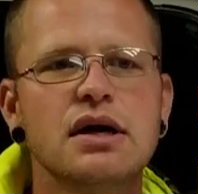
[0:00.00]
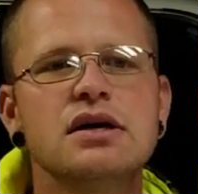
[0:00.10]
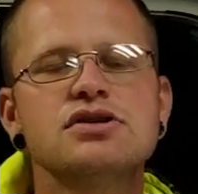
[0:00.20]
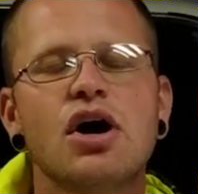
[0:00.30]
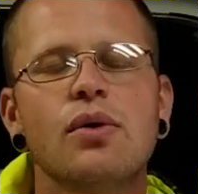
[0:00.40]

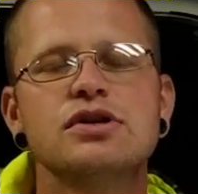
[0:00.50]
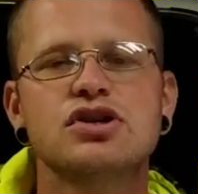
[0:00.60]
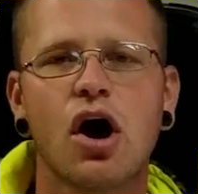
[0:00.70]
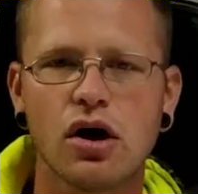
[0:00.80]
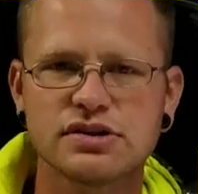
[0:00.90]
so it's
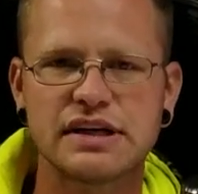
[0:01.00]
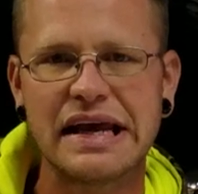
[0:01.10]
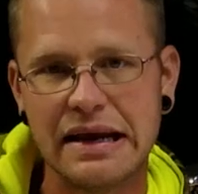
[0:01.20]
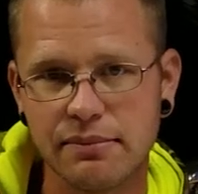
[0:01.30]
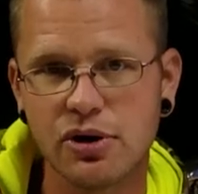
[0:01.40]
causing
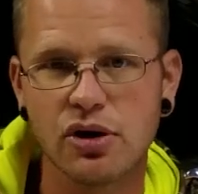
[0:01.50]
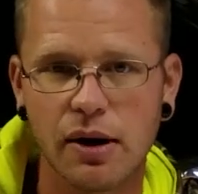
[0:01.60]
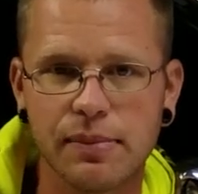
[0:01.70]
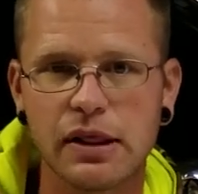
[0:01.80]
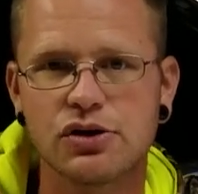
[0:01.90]
heat buildup
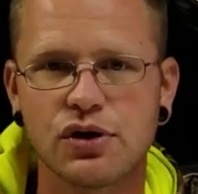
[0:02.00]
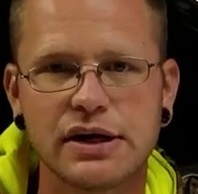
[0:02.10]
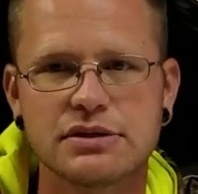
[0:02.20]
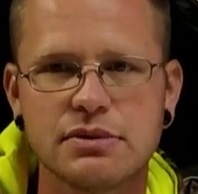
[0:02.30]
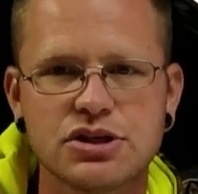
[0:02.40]
in the
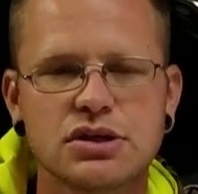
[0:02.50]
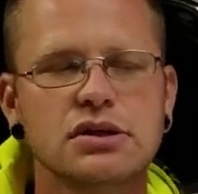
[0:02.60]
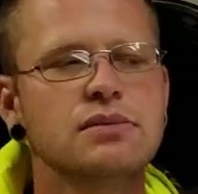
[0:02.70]
transmission,